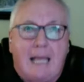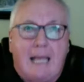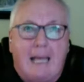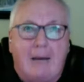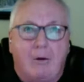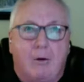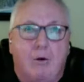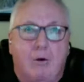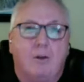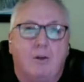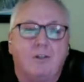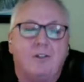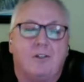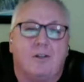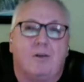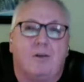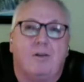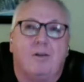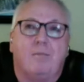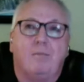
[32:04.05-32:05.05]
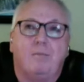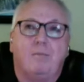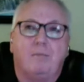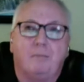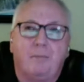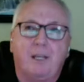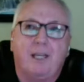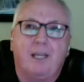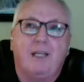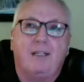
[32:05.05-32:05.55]
And also the
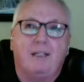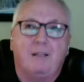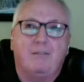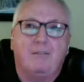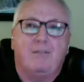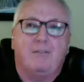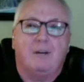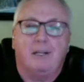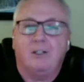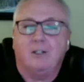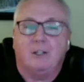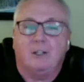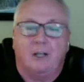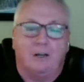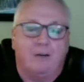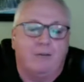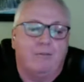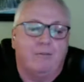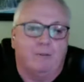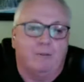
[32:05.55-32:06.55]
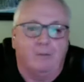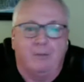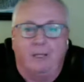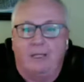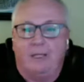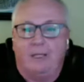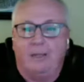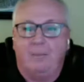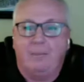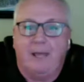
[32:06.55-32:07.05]
big differentiator from
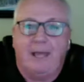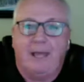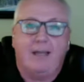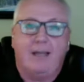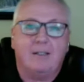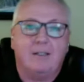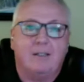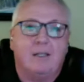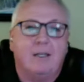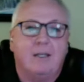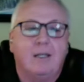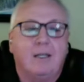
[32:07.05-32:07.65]
in the past